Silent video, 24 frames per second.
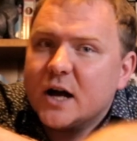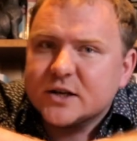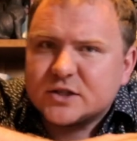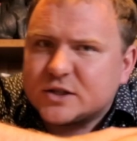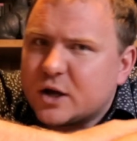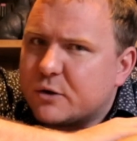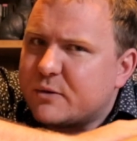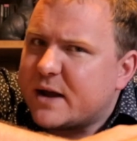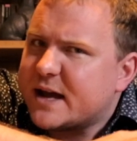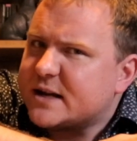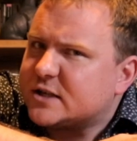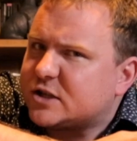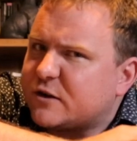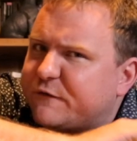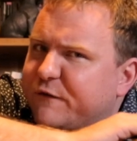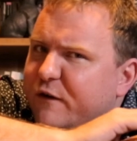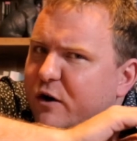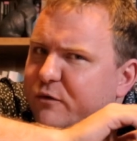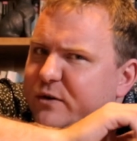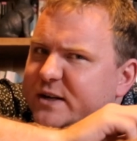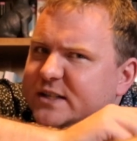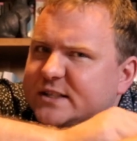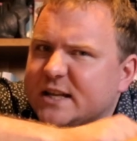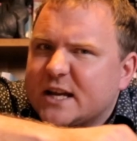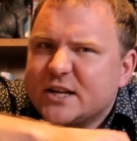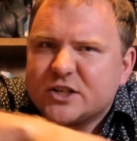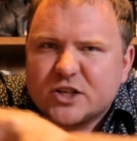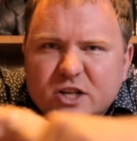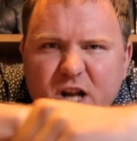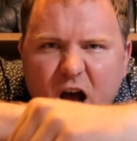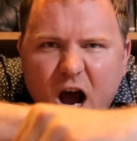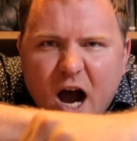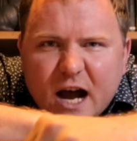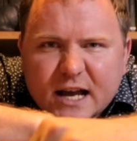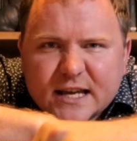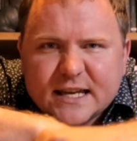A stone age deforestation,
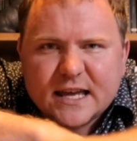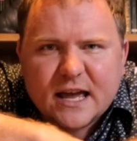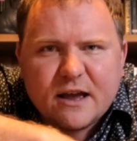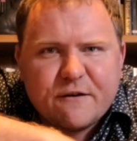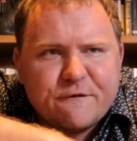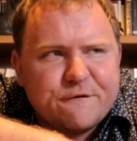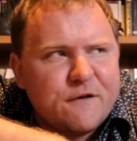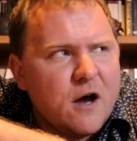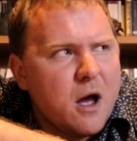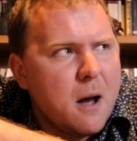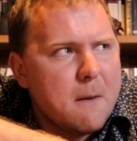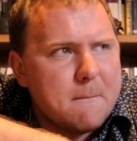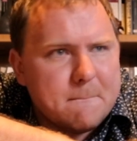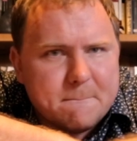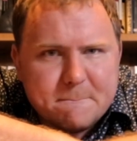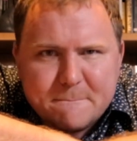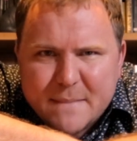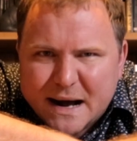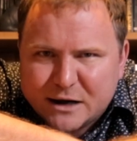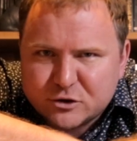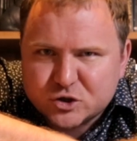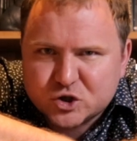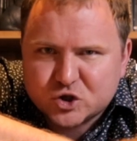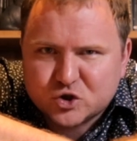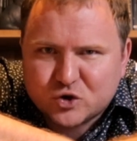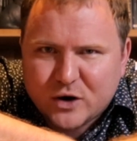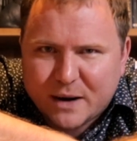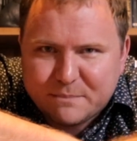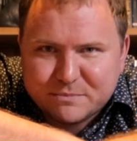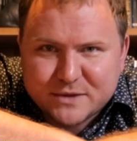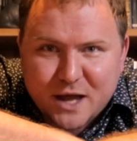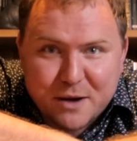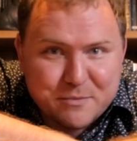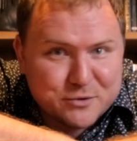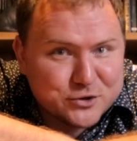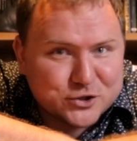I give mousetrap
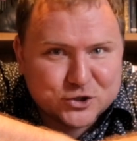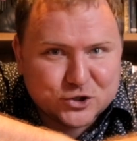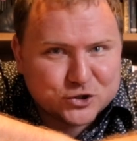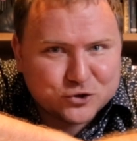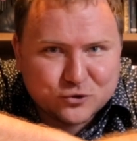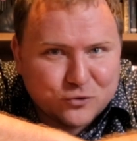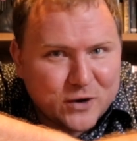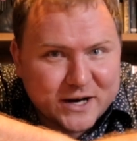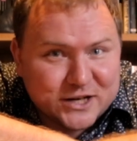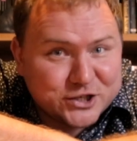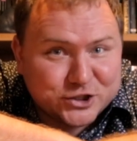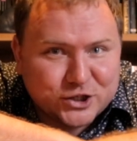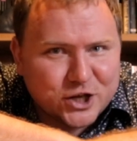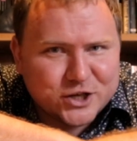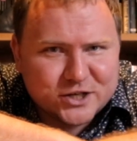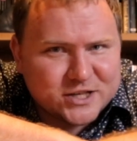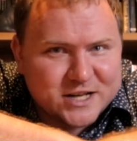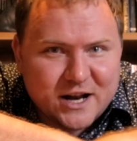demonstrations.